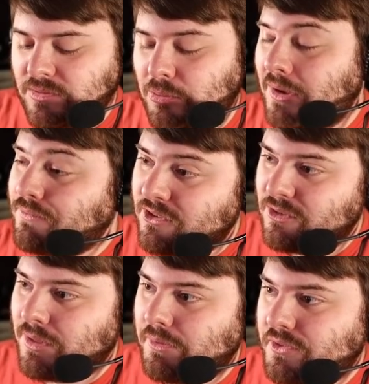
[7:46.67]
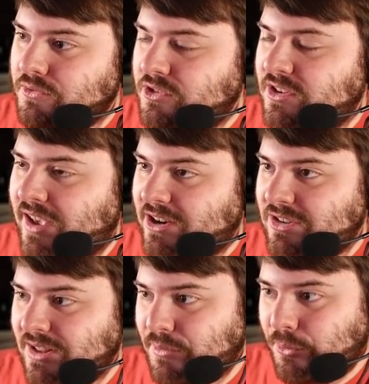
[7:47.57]
So my friendship level for this Vegeta is
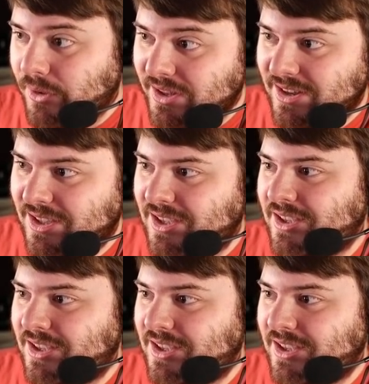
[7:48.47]
actually level 1,